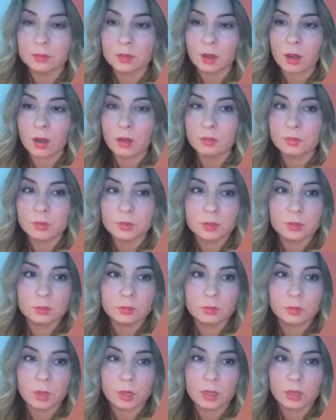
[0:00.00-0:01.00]

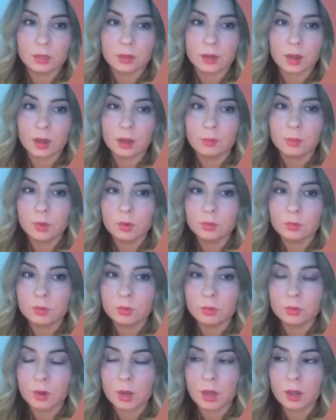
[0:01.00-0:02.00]
often when I'm
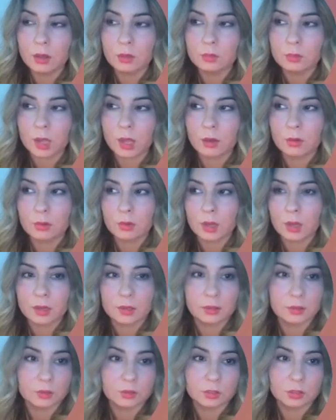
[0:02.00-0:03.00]
overwhelmed, I will kind
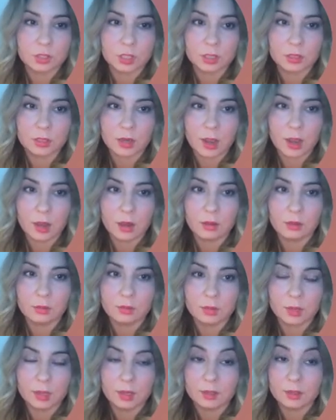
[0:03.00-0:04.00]
of just shut
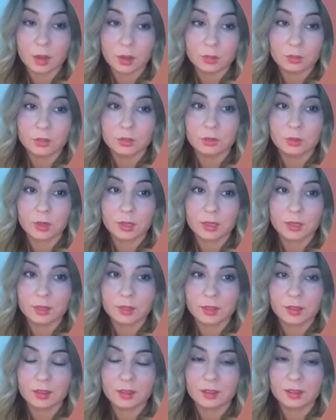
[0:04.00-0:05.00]
down and not do
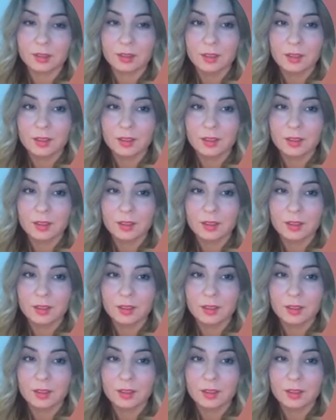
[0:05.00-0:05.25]
anything.